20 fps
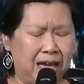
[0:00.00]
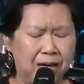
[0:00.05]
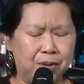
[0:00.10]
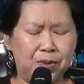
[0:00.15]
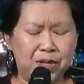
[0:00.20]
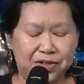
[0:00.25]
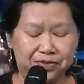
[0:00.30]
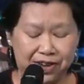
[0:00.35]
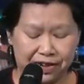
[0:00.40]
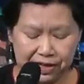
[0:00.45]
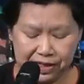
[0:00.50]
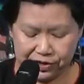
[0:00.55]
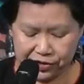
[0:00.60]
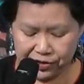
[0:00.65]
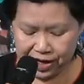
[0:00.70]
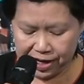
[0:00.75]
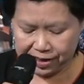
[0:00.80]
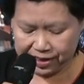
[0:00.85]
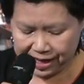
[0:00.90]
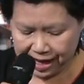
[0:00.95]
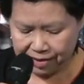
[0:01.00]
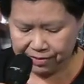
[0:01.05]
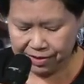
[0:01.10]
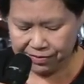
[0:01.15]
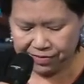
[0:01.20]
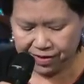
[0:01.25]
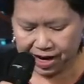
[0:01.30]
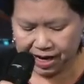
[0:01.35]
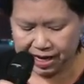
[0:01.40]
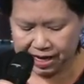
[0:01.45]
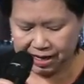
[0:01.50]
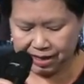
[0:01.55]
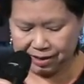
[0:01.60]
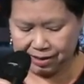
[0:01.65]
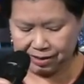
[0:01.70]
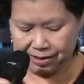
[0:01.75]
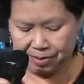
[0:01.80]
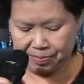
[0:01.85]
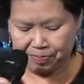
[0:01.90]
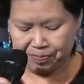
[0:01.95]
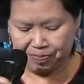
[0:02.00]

It was very terrifying.